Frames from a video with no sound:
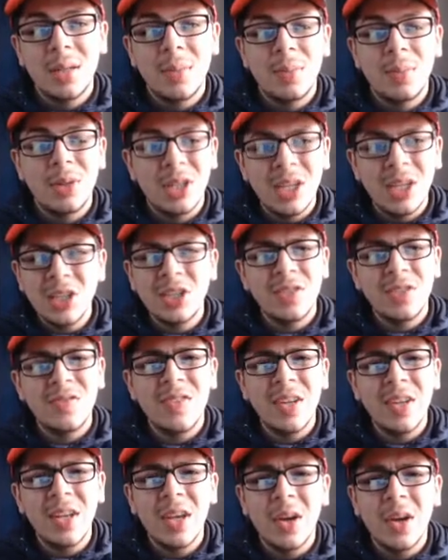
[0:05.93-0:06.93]
predictions
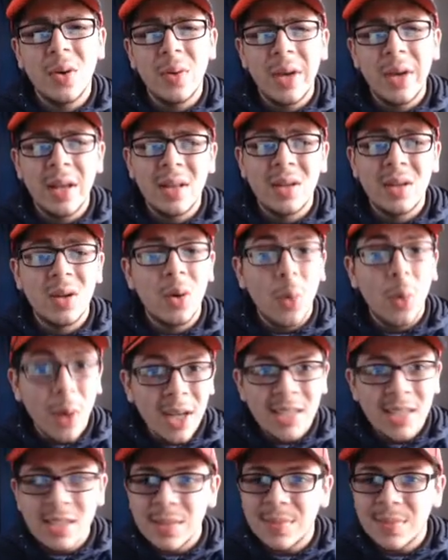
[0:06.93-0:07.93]
video in
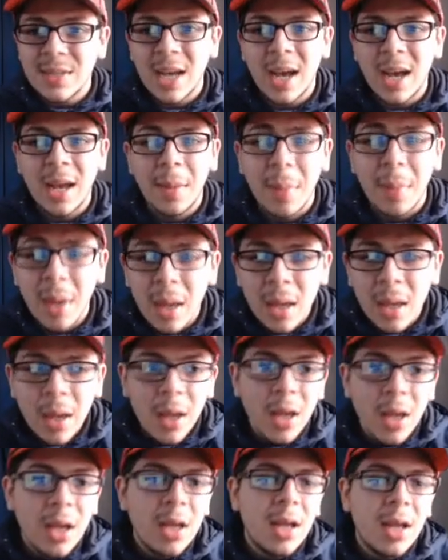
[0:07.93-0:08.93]
quite some time.
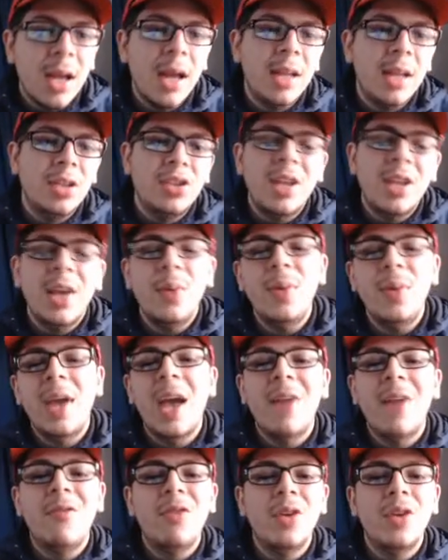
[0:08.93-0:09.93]
And today we
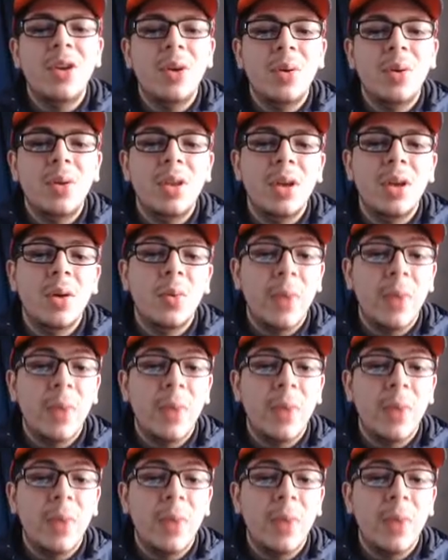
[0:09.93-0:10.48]
have for you the